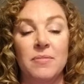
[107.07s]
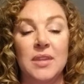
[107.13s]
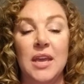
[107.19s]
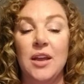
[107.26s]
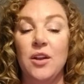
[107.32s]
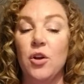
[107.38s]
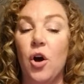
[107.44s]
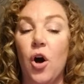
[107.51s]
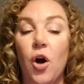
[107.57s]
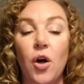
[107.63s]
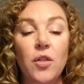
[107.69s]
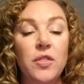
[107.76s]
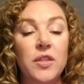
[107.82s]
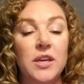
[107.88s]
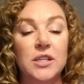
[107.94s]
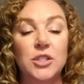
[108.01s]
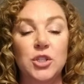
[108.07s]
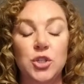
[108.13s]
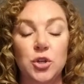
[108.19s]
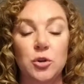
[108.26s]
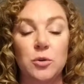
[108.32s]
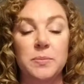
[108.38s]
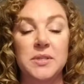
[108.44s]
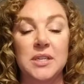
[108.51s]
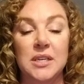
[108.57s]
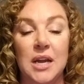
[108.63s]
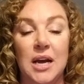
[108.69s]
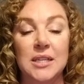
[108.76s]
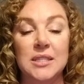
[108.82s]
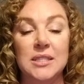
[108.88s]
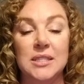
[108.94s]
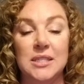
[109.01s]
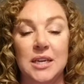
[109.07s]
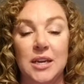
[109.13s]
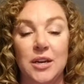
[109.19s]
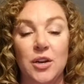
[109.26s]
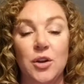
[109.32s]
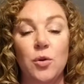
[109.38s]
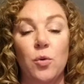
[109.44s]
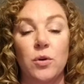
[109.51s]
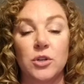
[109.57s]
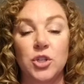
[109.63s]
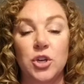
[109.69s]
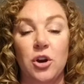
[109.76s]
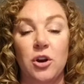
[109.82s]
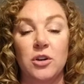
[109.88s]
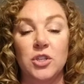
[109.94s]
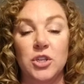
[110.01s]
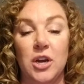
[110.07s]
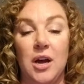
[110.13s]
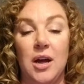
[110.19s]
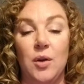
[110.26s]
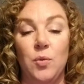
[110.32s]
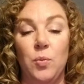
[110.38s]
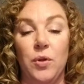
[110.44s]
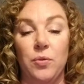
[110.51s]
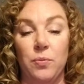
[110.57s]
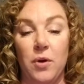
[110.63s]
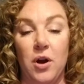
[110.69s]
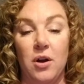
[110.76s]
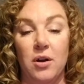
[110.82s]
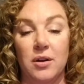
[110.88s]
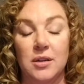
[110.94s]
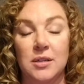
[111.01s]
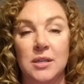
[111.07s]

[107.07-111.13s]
In all this, Job did not sin or charge God with wrong."